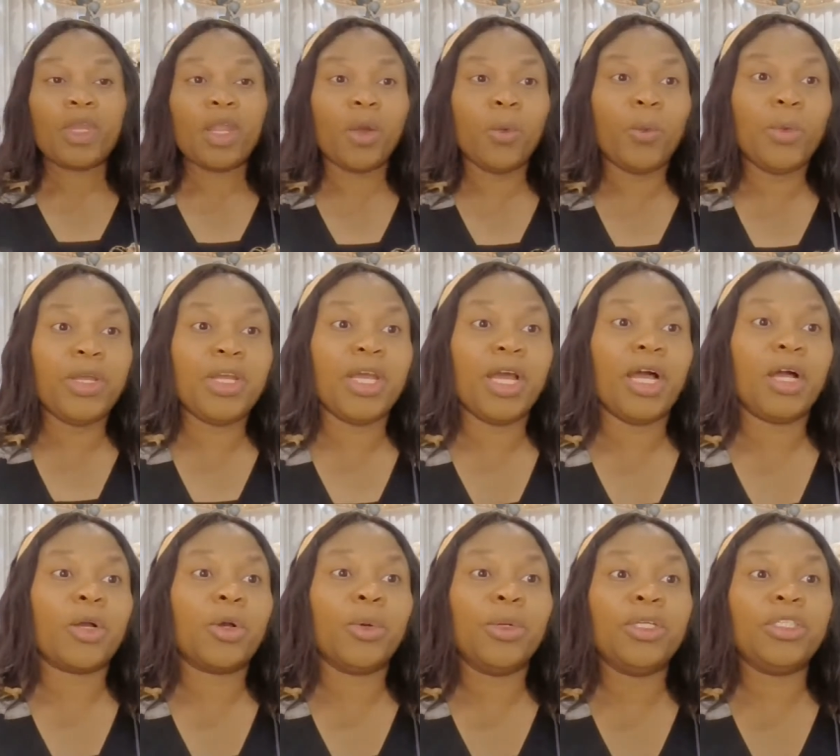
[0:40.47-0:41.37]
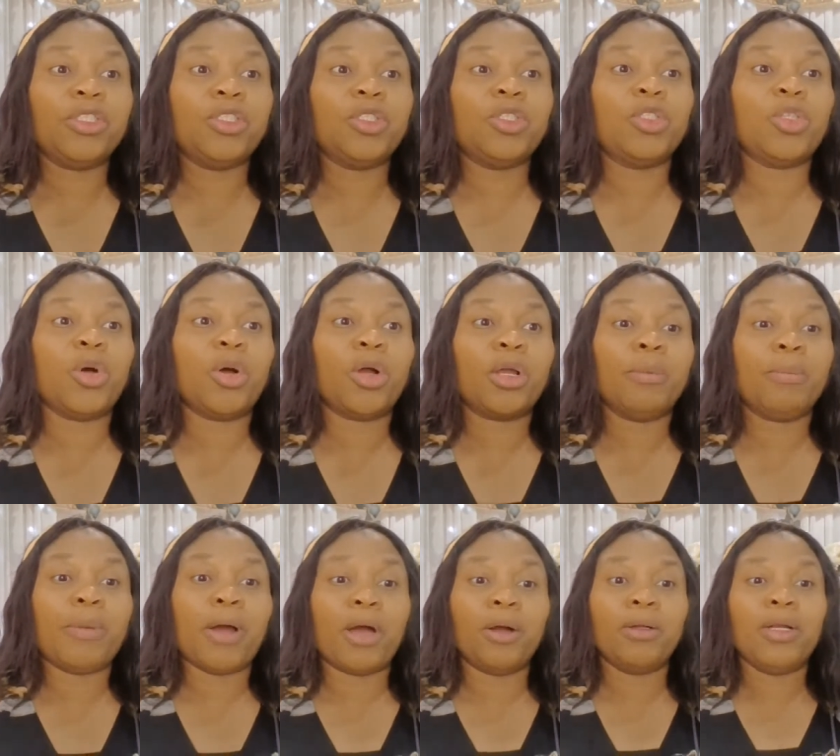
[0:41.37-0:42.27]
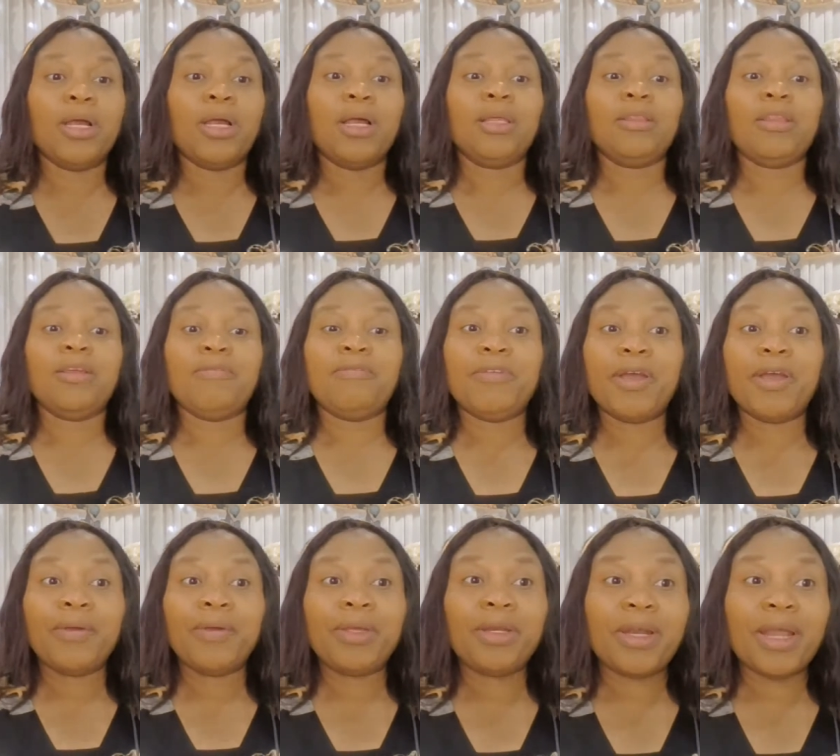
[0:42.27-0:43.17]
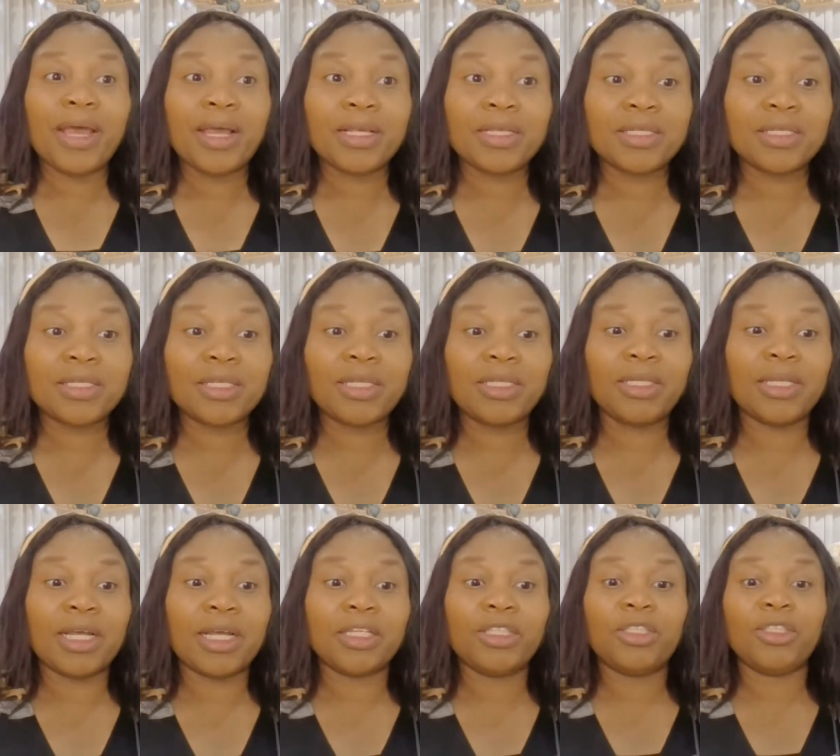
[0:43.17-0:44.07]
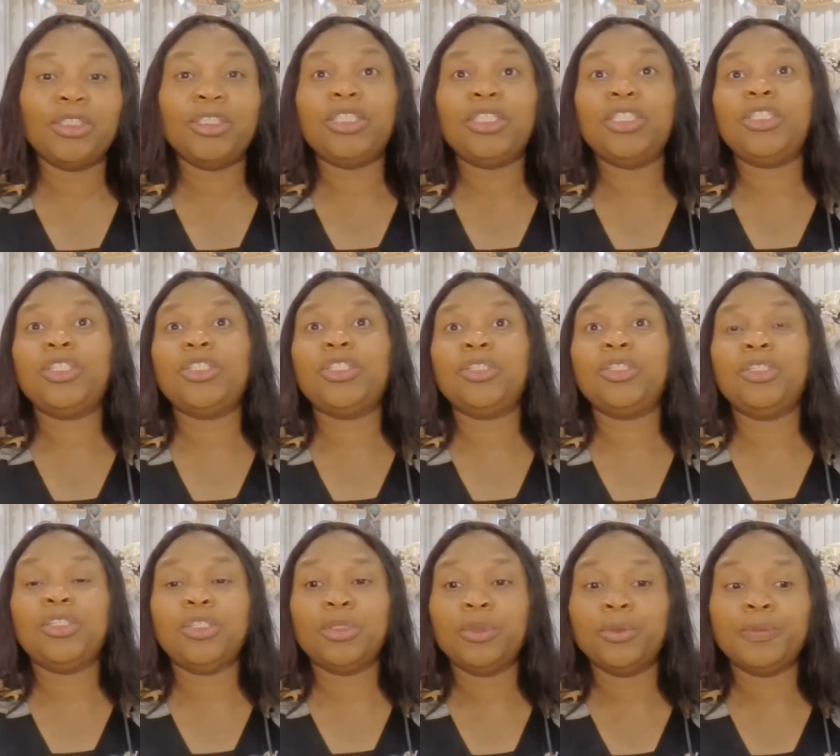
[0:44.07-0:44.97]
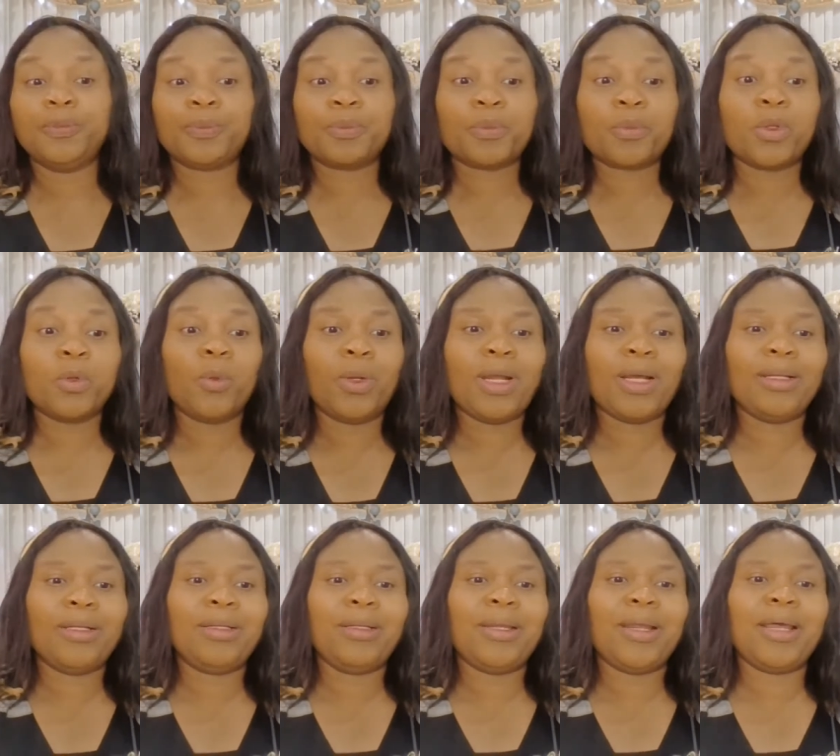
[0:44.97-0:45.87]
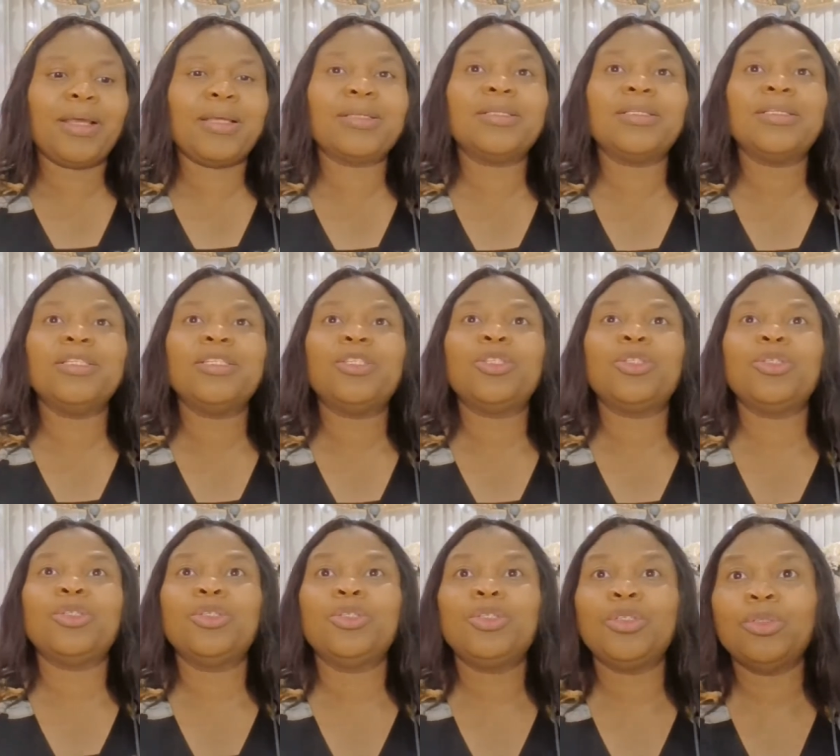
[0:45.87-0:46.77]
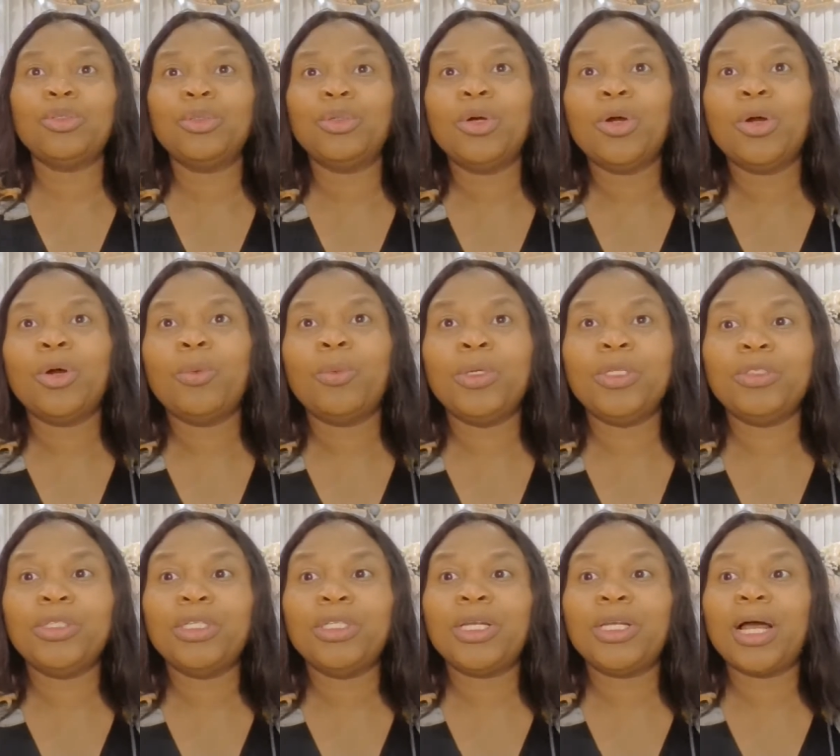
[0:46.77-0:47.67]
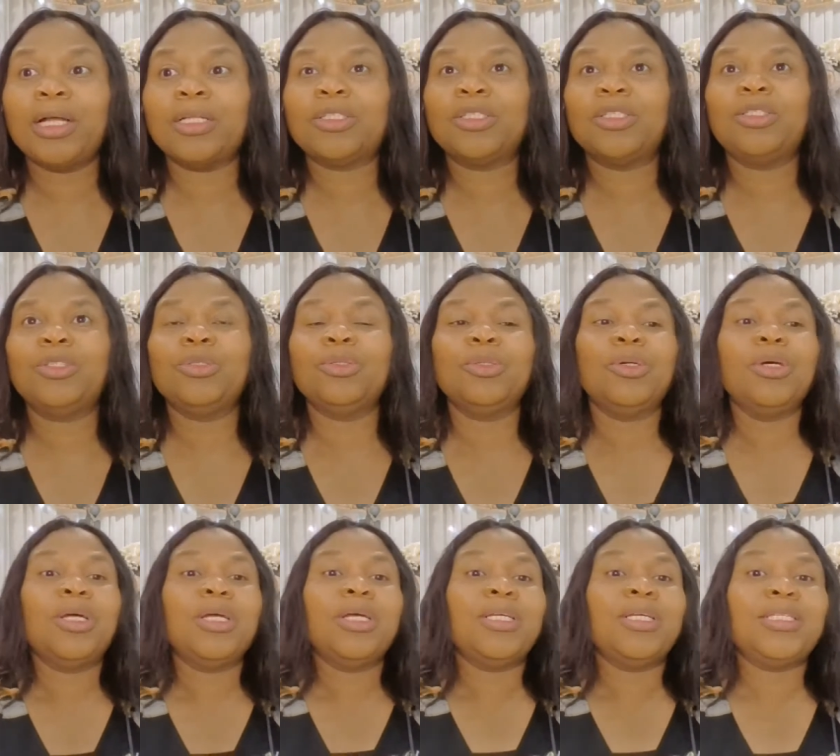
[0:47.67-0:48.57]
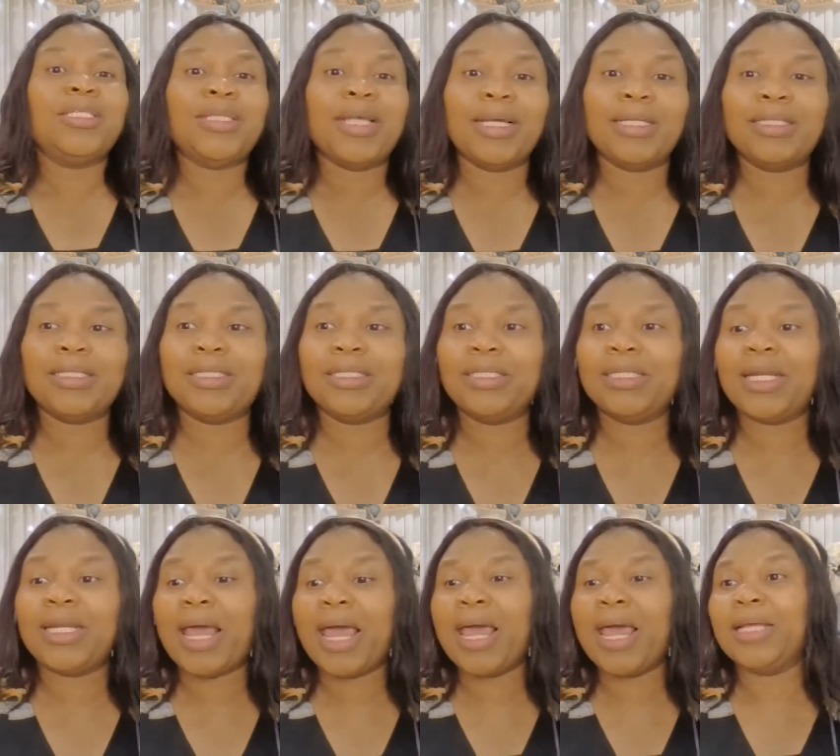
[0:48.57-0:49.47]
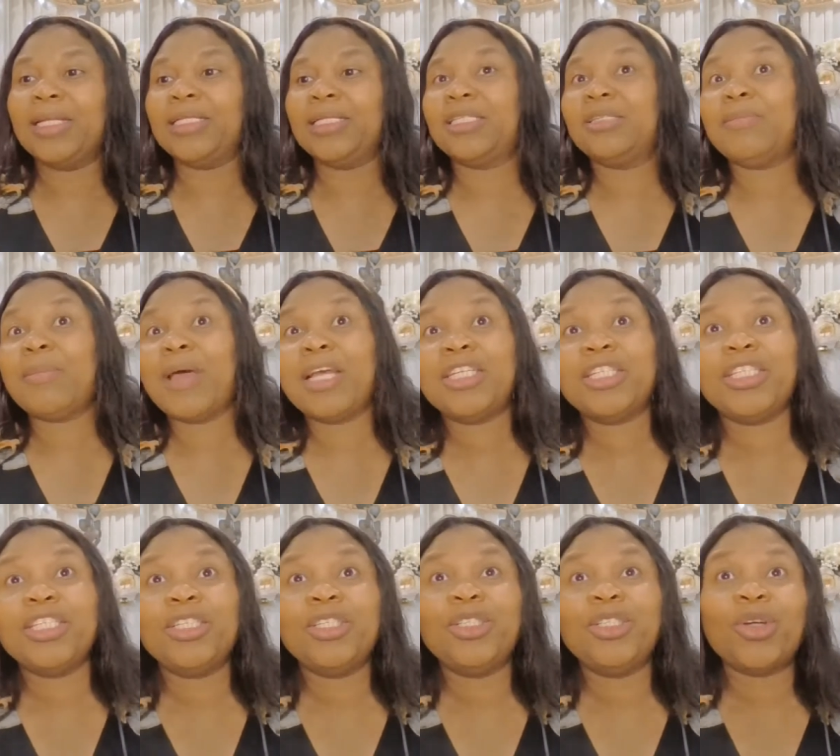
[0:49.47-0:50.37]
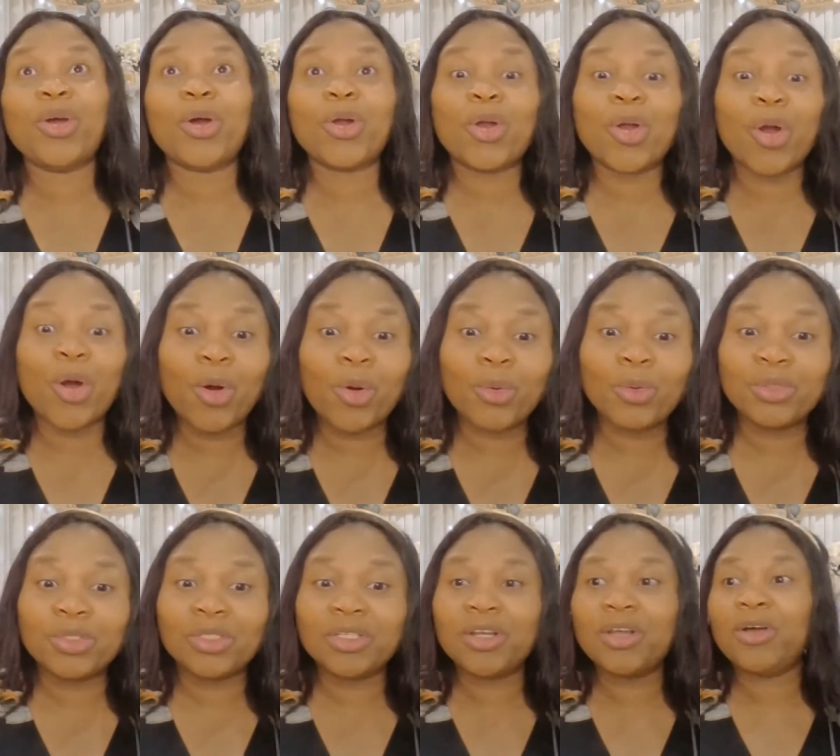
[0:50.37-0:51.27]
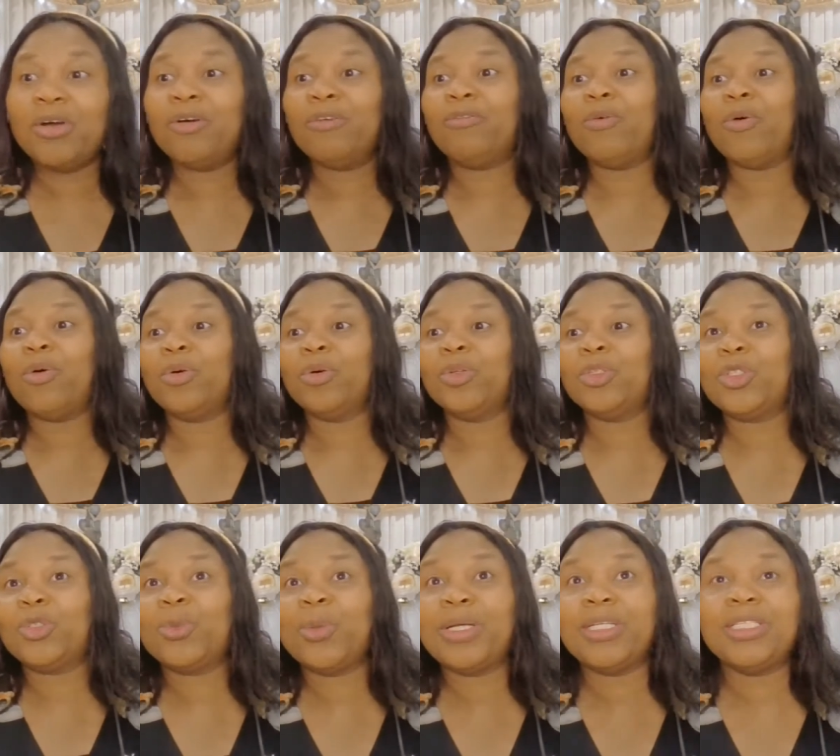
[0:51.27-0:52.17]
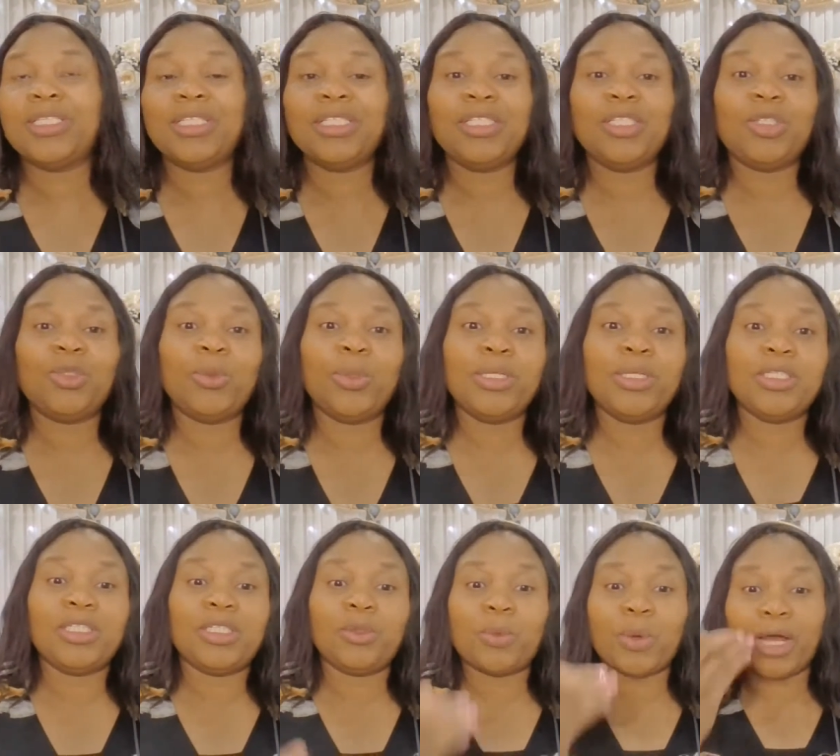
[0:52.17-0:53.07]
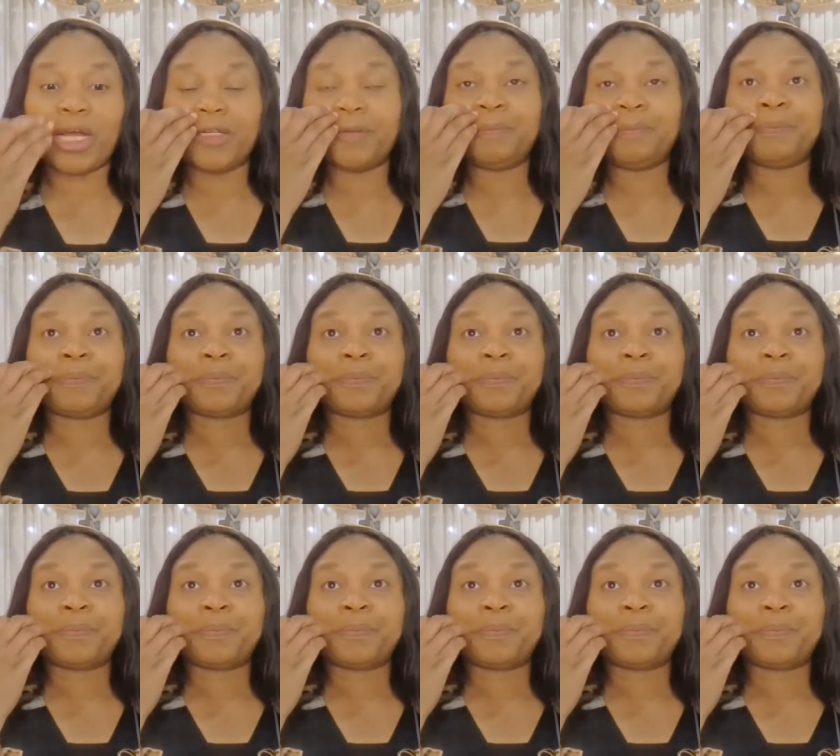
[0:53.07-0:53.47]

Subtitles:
we are going to talk about the very next thing that you need to do. What are the next things to do with regards to setting and smashing your goals for 2021?